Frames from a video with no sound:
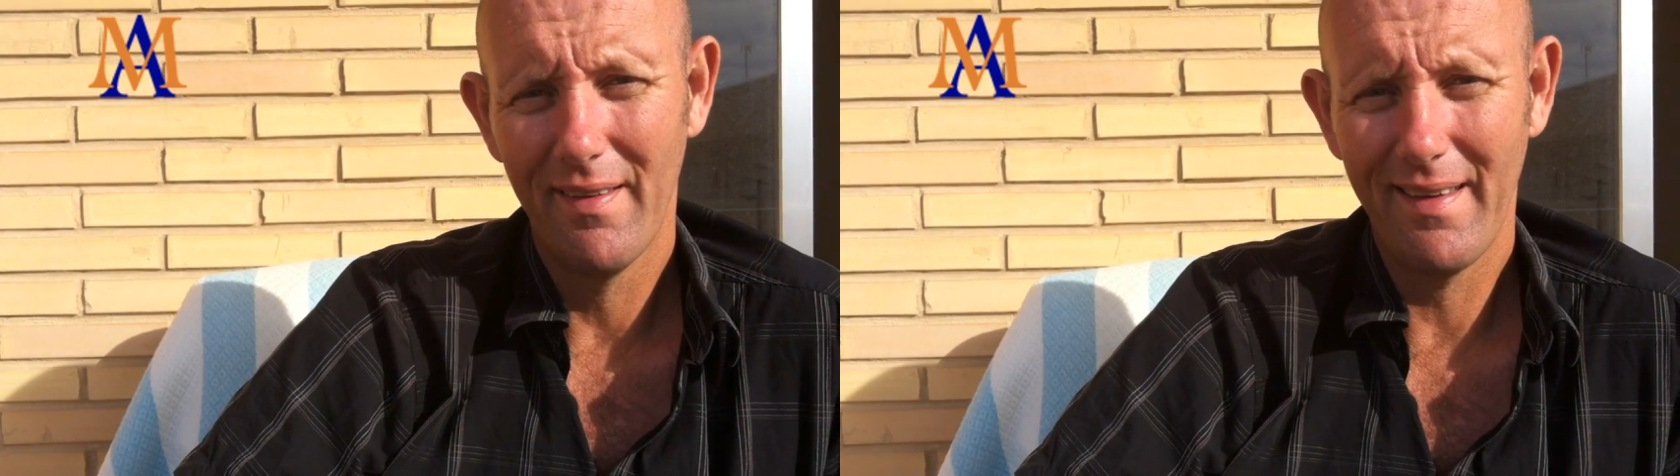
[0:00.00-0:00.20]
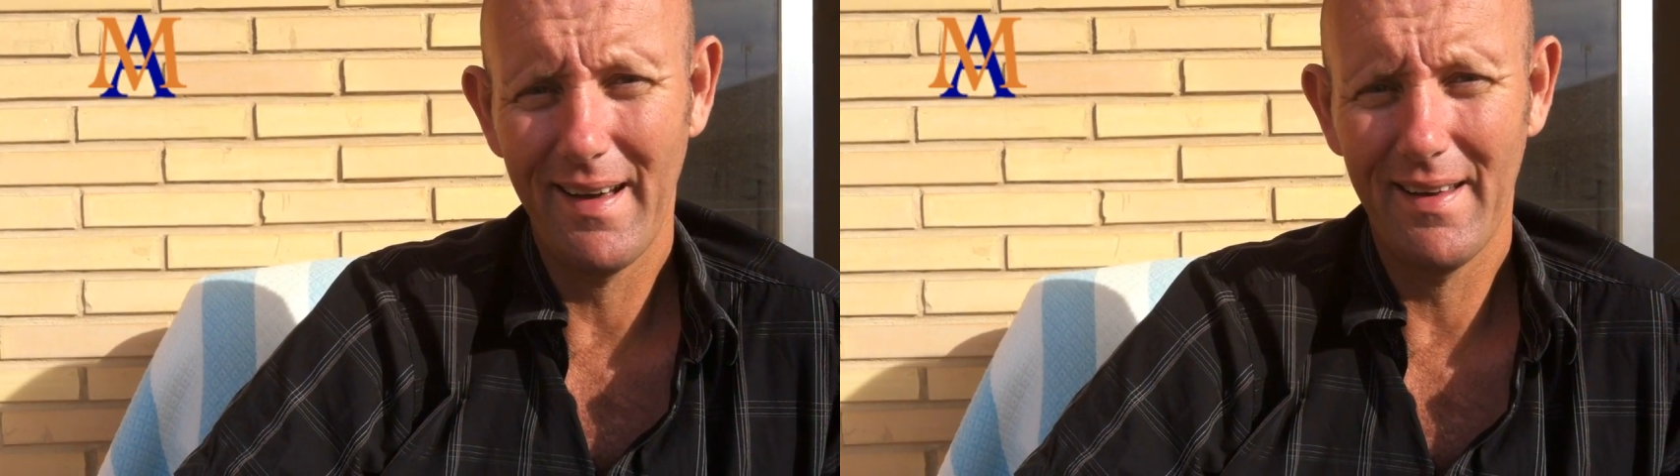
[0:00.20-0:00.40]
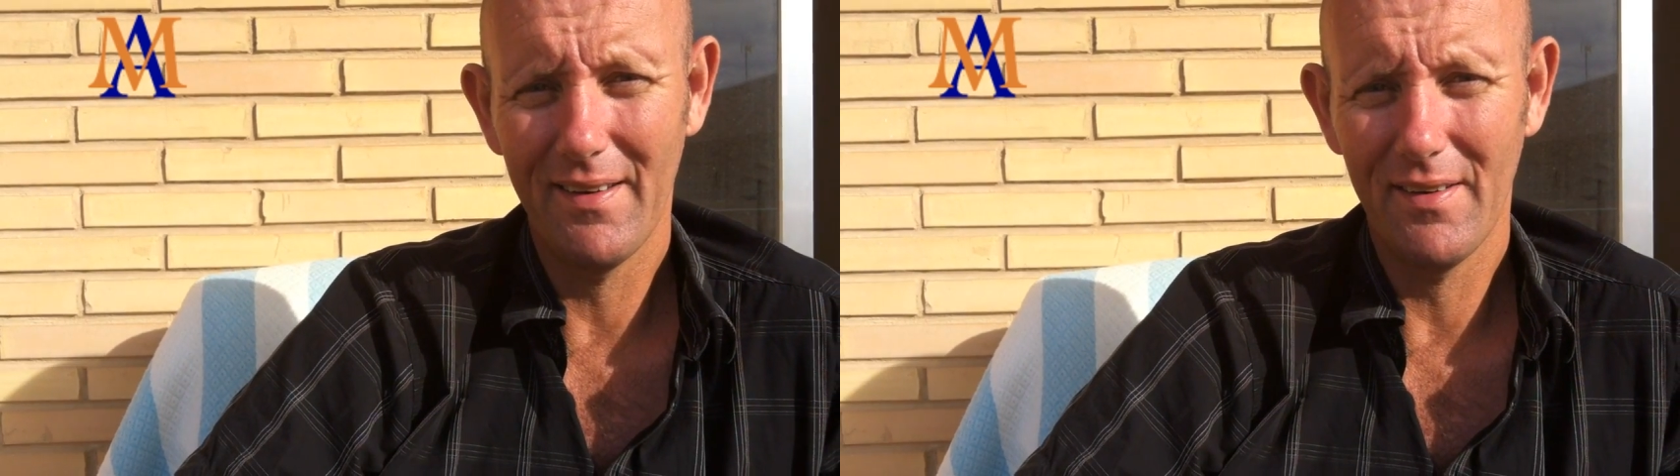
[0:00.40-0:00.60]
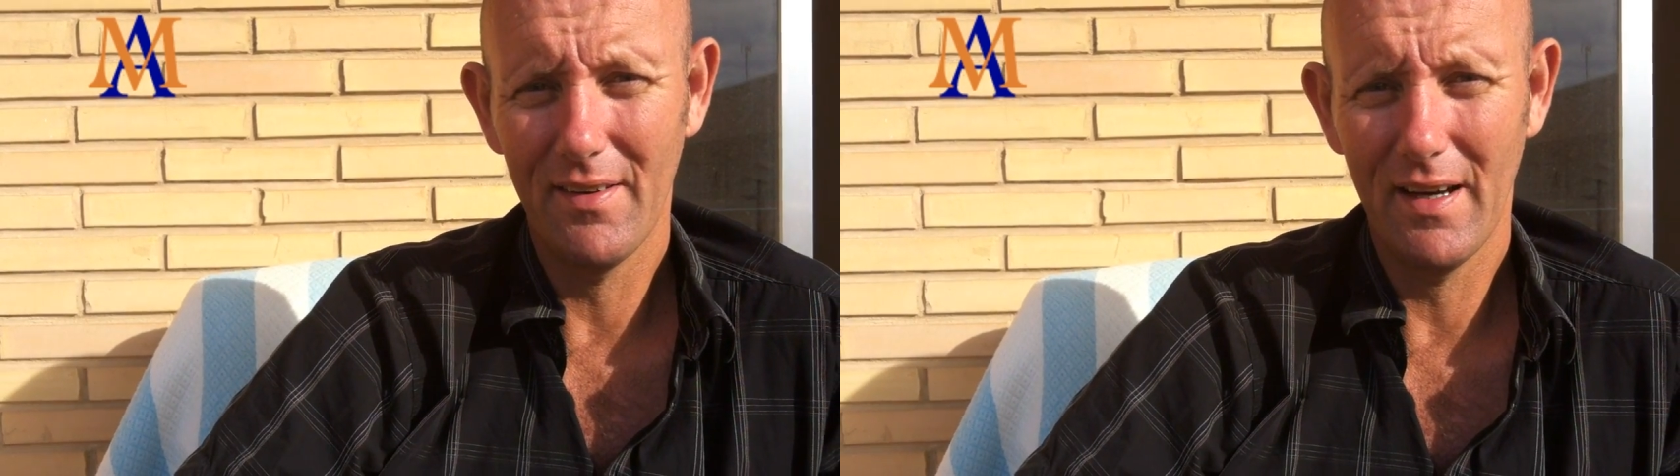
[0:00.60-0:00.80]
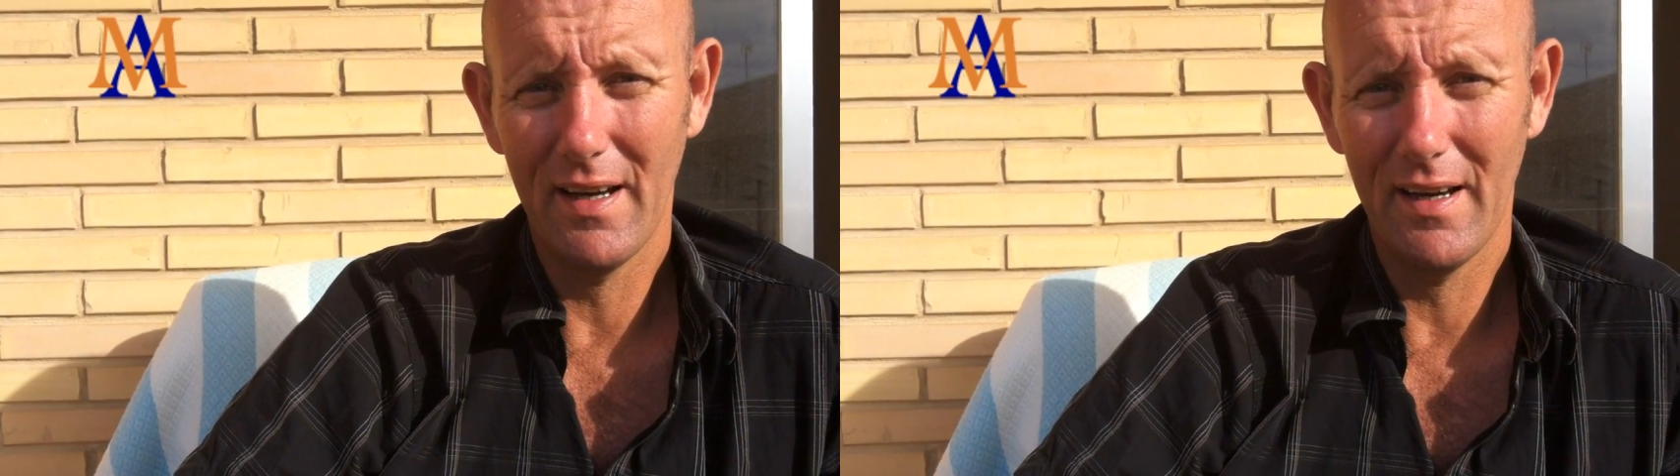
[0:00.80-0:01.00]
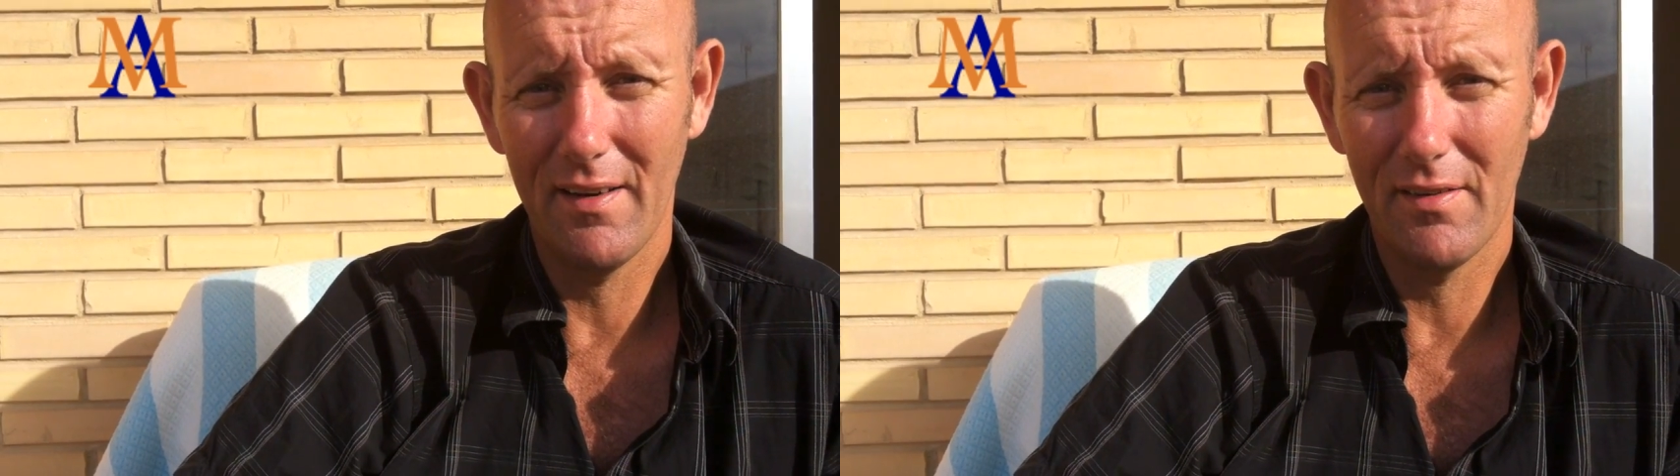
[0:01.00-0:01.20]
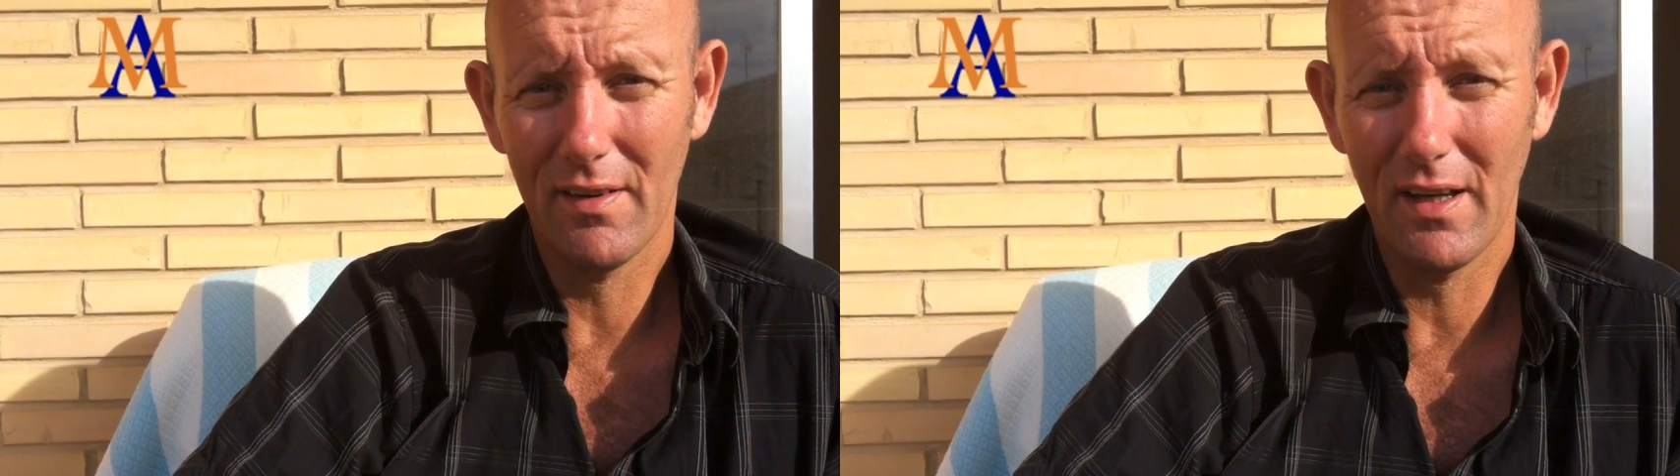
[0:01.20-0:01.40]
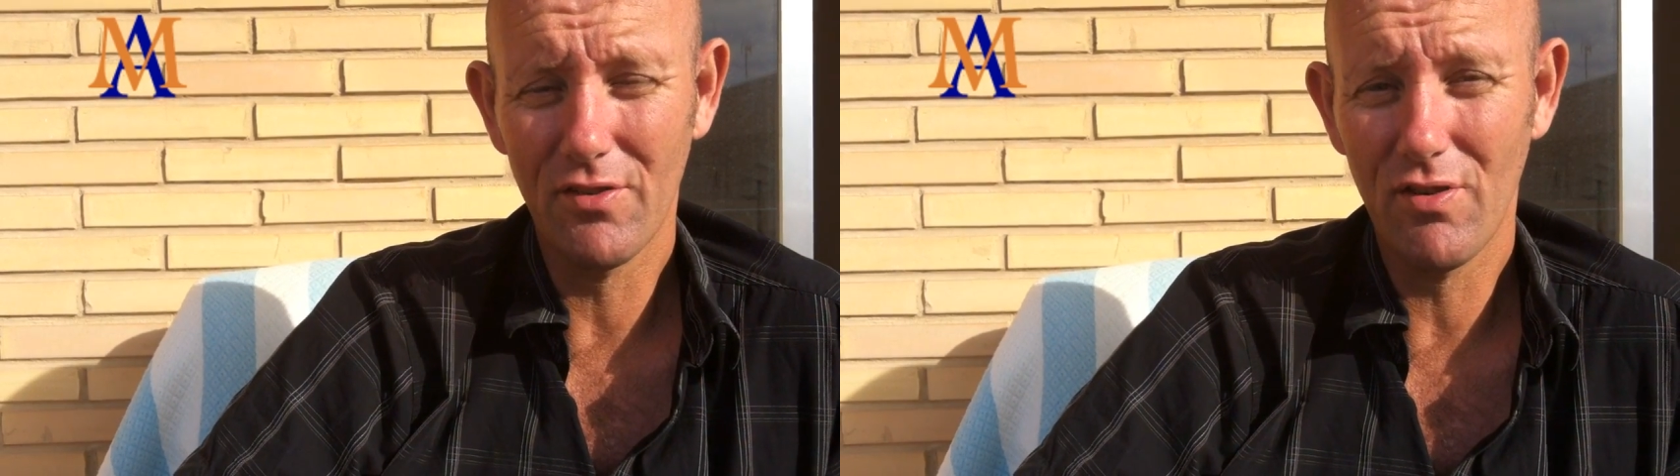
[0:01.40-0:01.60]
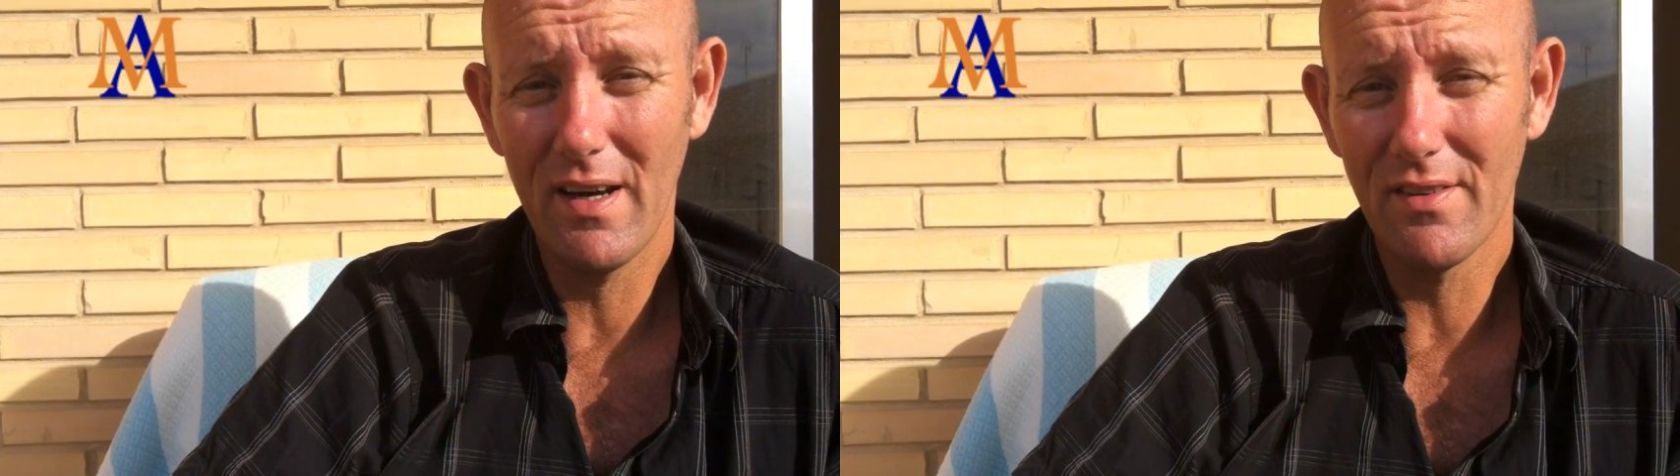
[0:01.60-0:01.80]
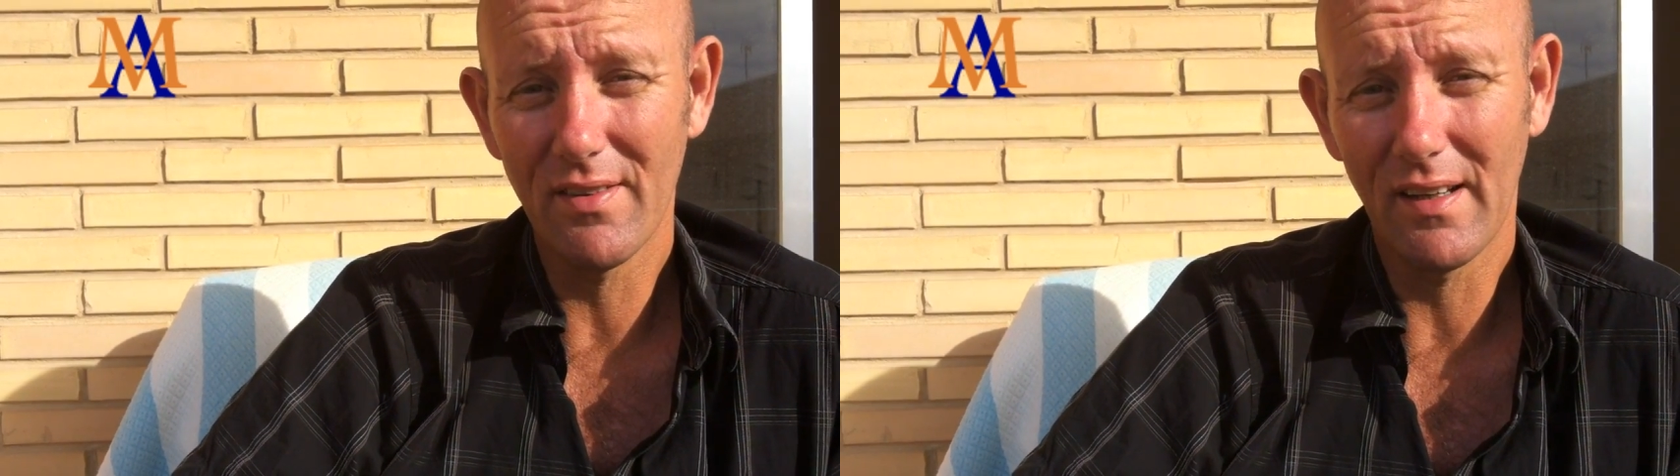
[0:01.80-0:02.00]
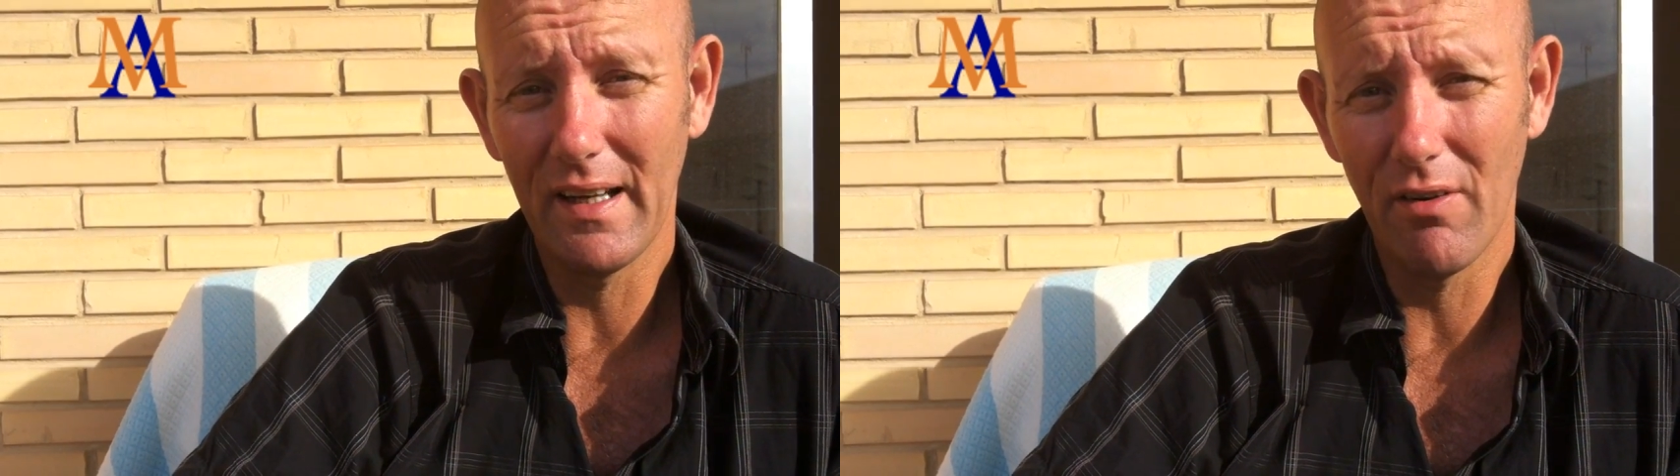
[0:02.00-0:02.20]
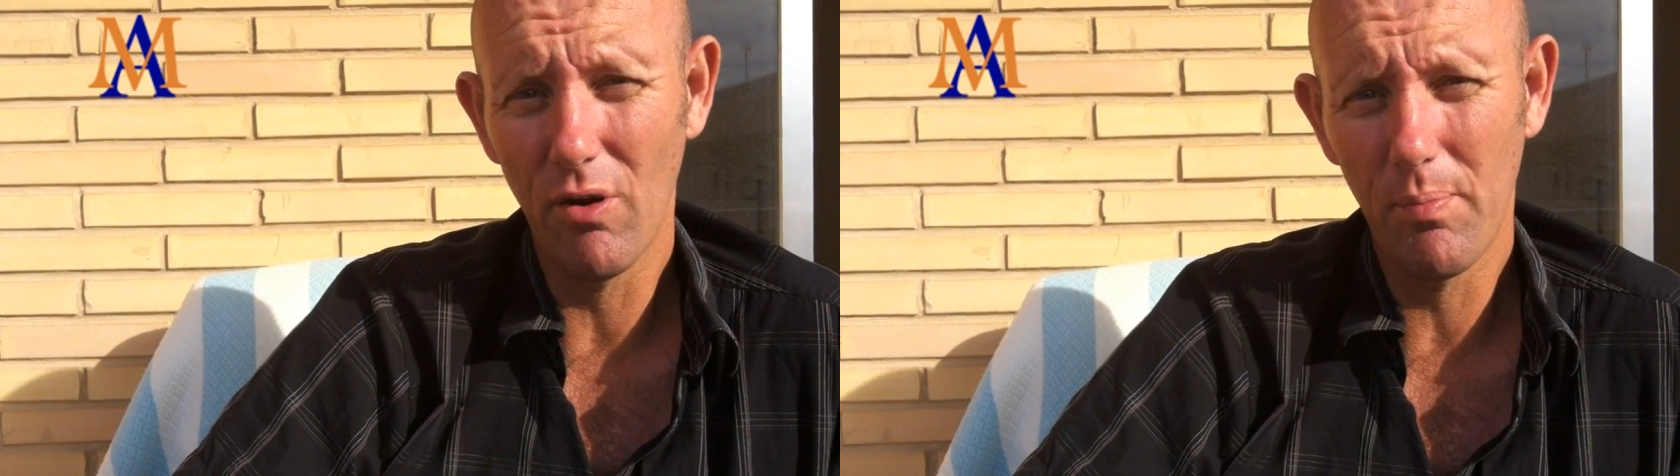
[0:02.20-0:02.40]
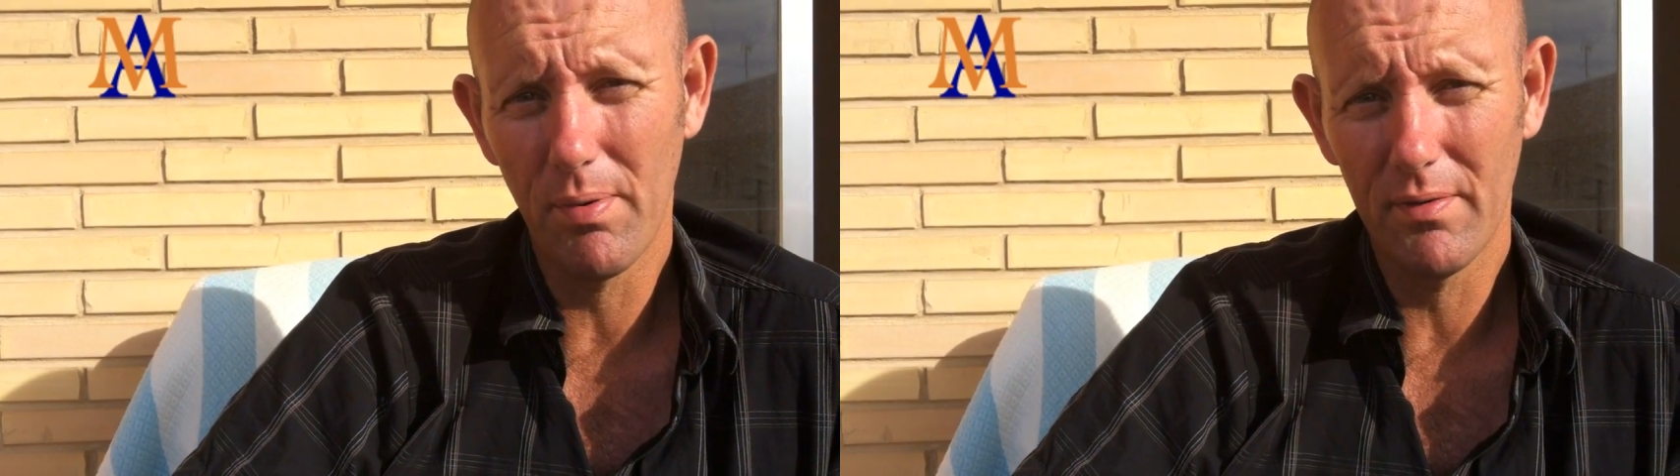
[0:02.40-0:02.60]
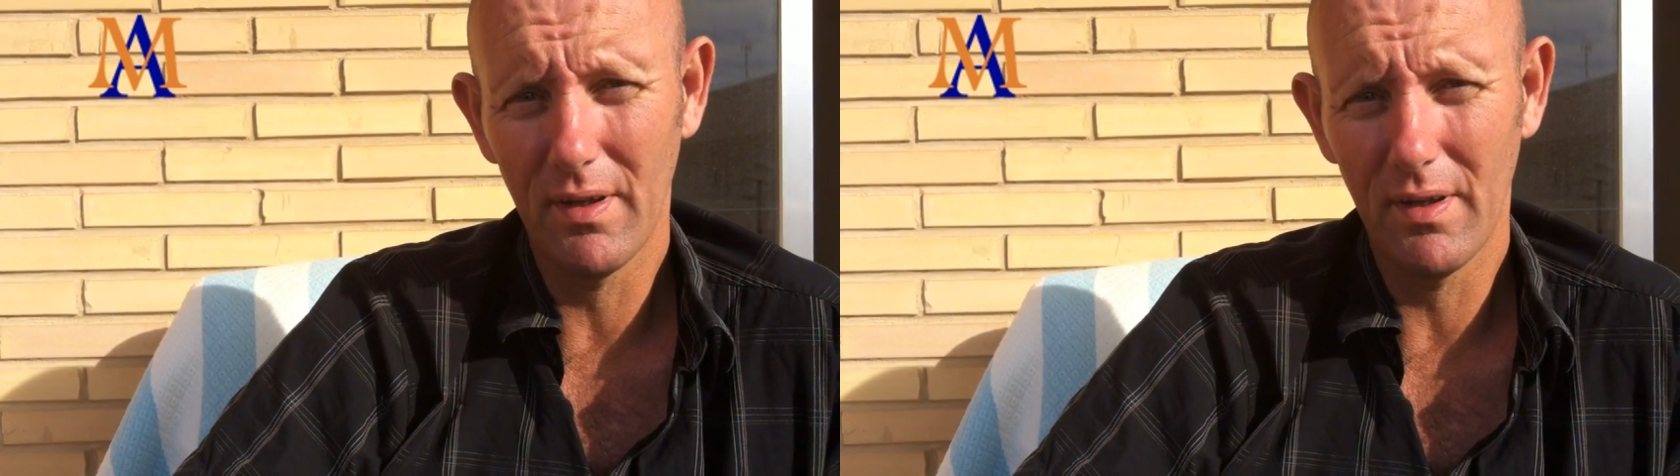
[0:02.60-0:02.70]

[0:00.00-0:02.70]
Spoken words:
then gastritis will clear up.